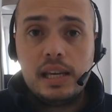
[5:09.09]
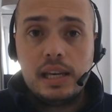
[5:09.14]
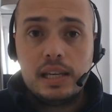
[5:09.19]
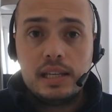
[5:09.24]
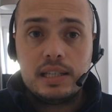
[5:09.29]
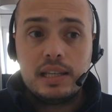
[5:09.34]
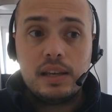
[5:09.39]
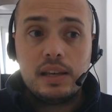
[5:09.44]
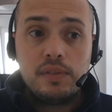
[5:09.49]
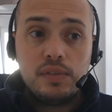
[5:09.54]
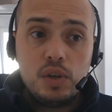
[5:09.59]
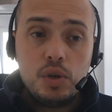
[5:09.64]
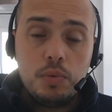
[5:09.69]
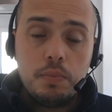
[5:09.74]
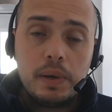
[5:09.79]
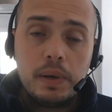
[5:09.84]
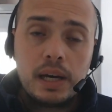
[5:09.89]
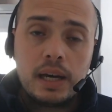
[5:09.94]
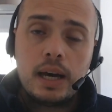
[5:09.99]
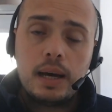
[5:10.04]
is if you
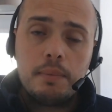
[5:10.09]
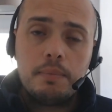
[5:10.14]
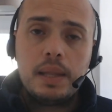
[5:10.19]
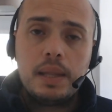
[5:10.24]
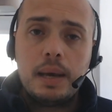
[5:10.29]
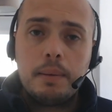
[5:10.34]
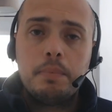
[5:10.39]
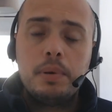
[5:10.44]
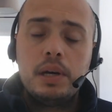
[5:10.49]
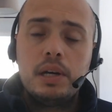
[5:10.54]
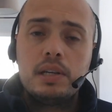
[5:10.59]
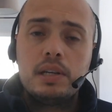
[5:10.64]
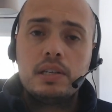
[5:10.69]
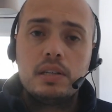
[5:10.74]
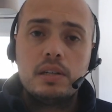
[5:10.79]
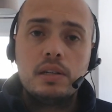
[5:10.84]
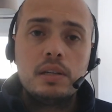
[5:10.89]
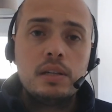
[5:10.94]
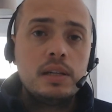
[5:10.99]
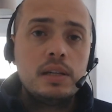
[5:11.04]
become that
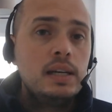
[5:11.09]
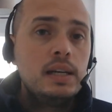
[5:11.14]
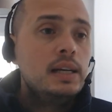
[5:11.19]
person,